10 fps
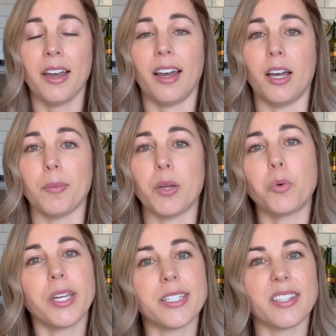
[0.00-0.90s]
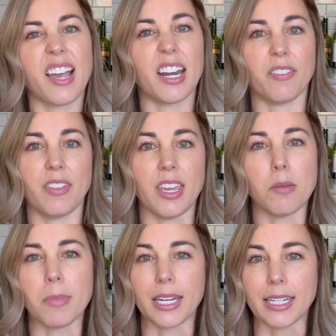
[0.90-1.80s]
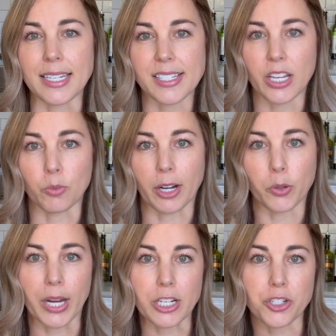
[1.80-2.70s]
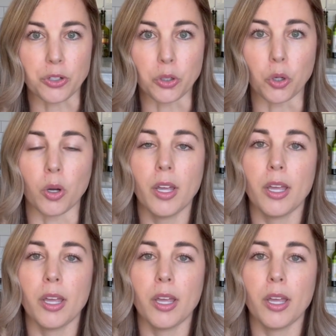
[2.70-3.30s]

And we'll get to kind of the amenities and recreational